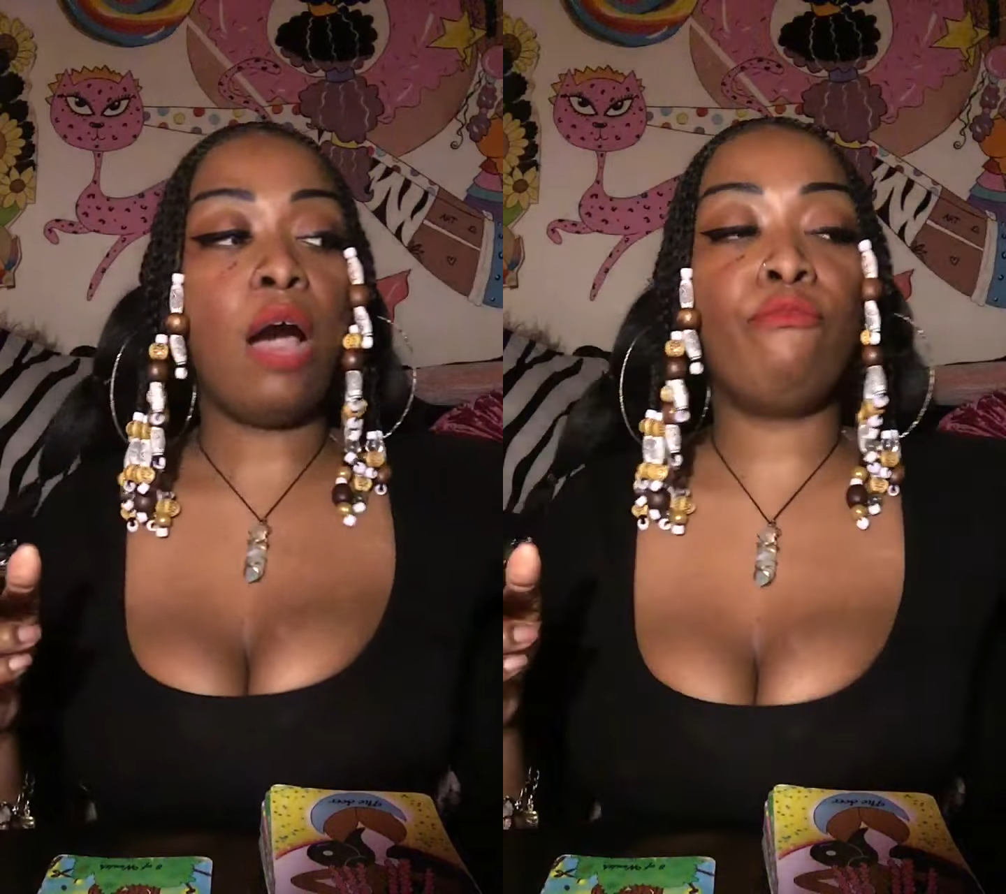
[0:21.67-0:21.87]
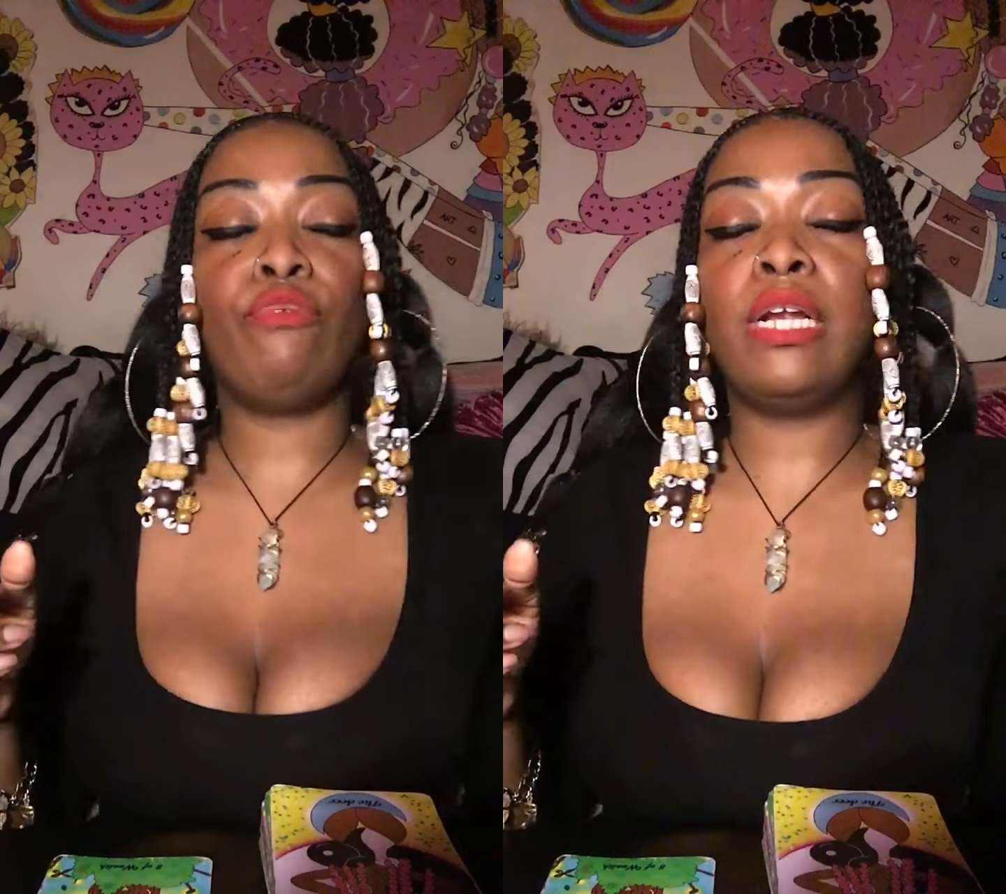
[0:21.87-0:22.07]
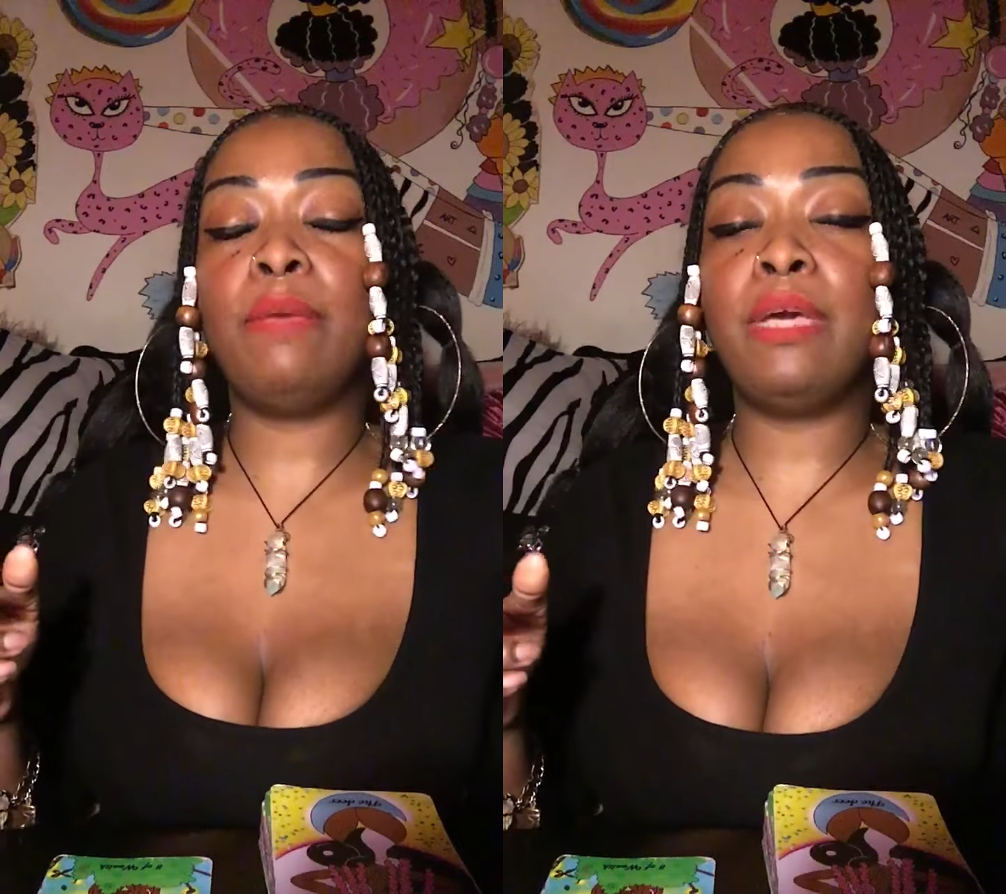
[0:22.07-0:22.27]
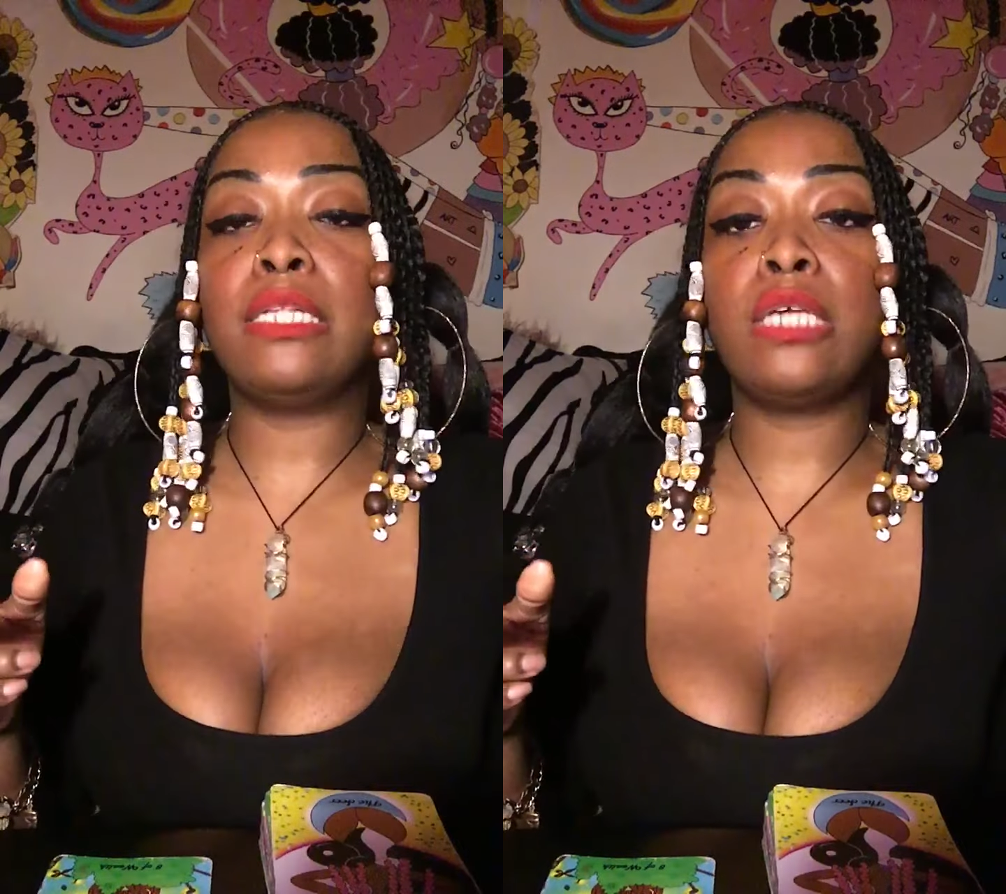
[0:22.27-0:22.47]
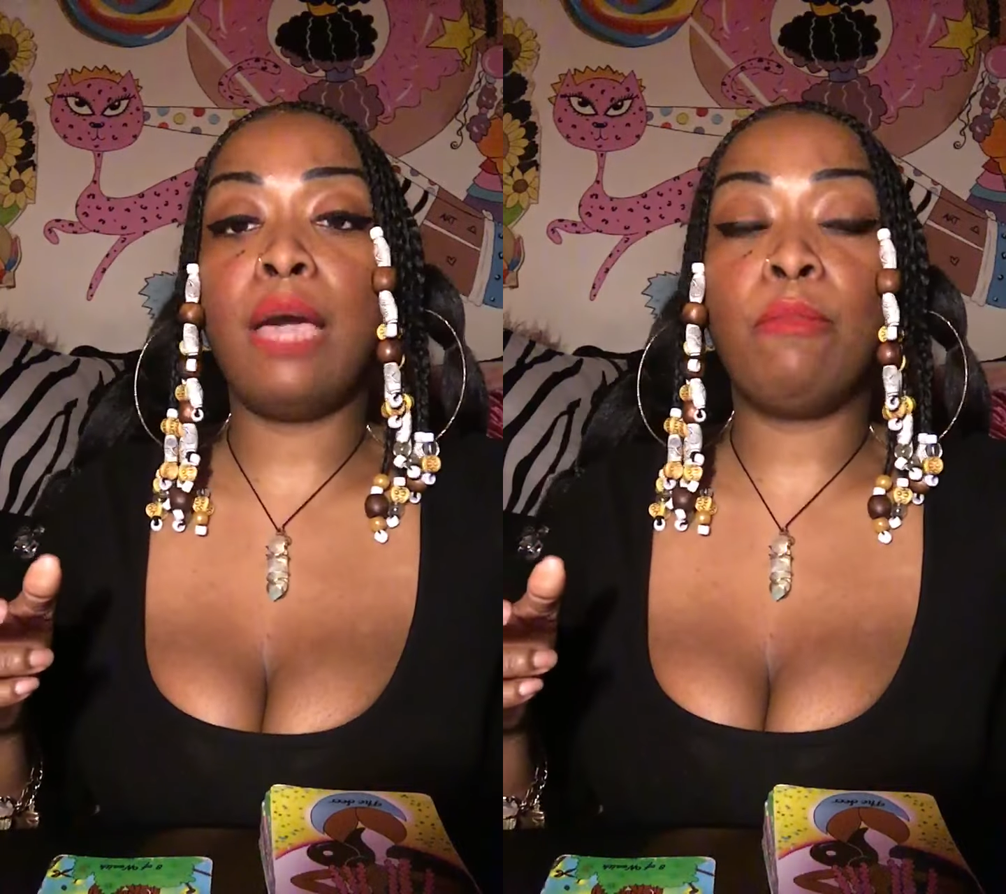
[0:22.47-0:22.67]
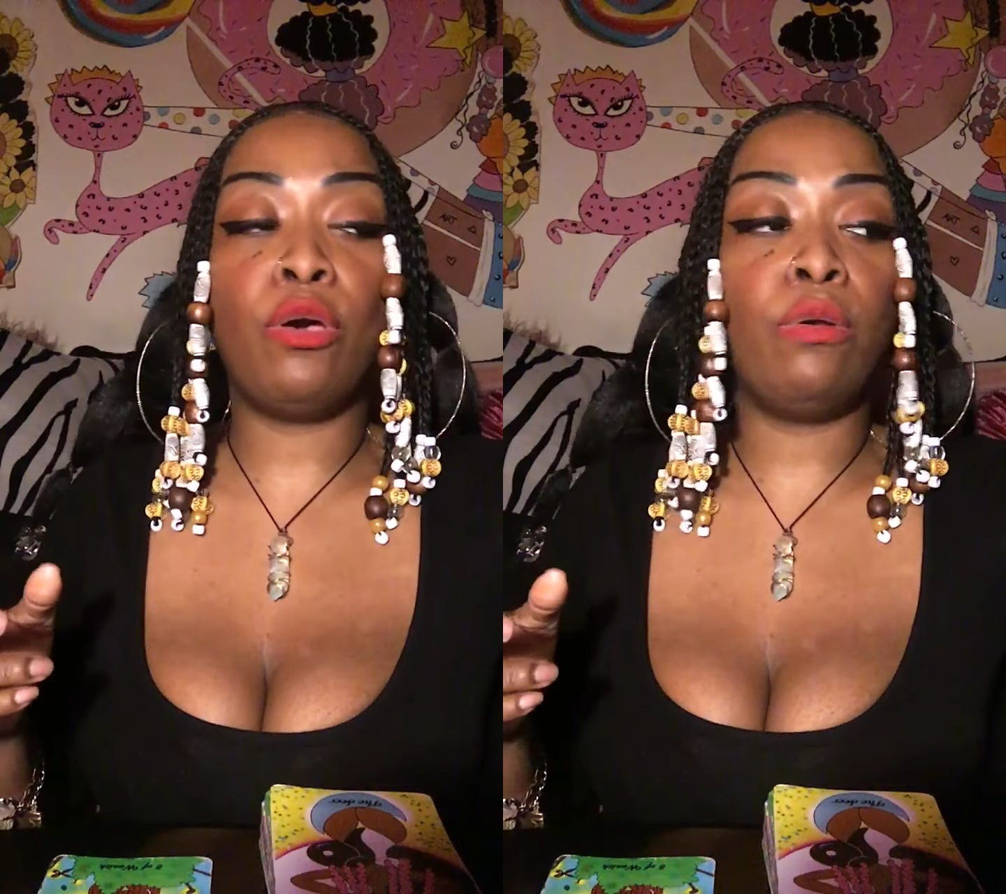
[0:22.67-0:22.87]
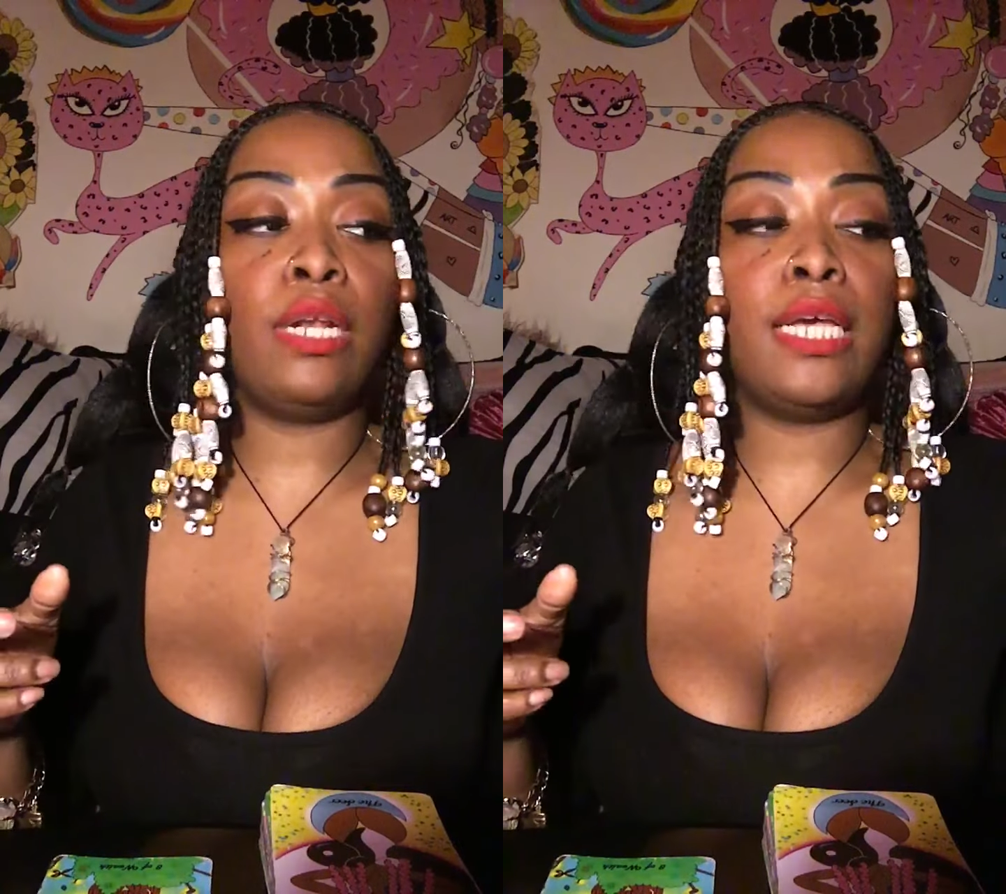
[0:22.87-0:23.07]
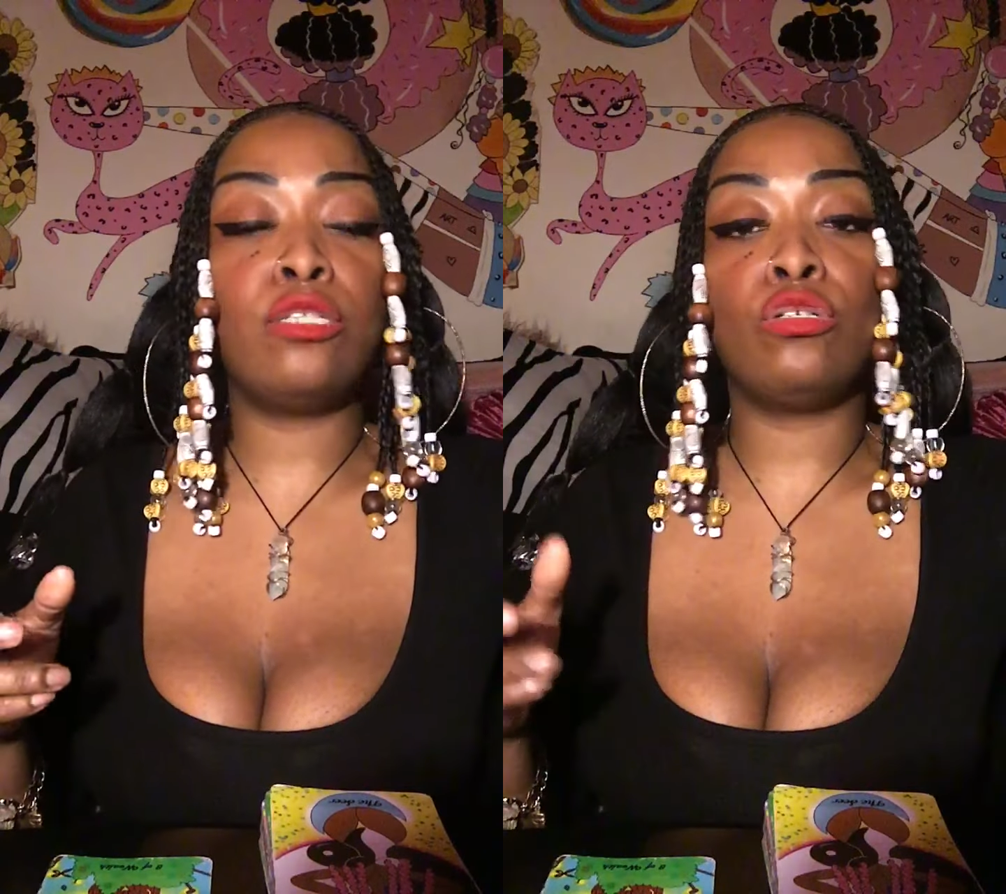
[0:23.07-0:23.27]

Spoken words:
for a limited time only.